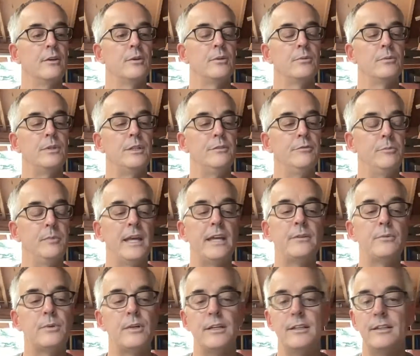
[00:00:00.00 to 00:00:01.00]
We've made
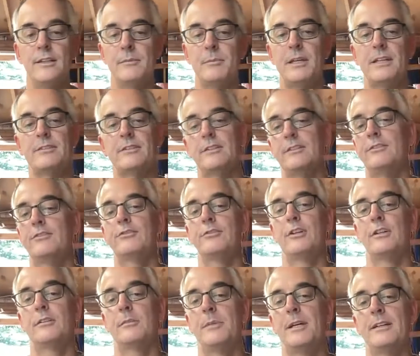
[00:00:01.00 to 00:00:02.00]
one that basically
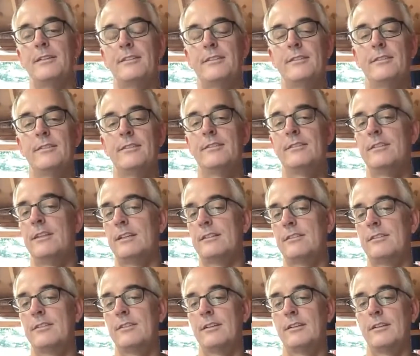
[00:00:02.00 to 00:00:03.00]
strung about
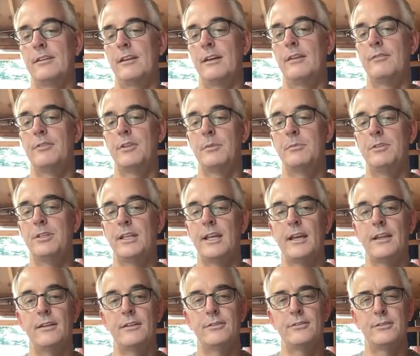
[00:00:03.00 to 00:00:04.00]
6 of them
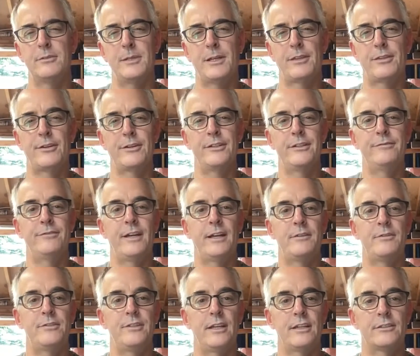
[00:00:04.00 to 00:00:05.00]
together, so about 35
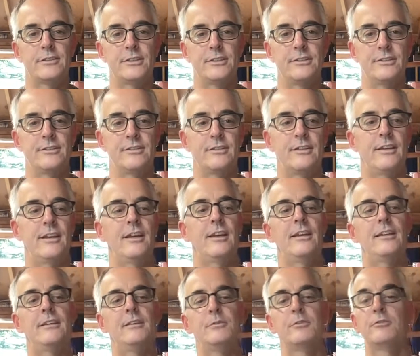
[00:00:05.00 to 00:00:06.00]
sections,
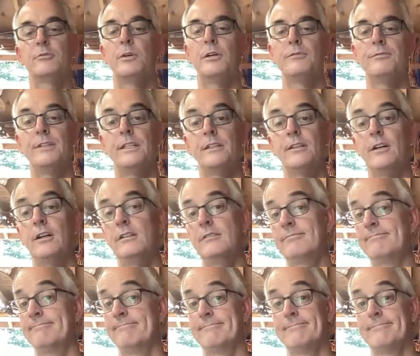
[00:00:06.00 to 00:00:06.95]
and it was 12 feet long,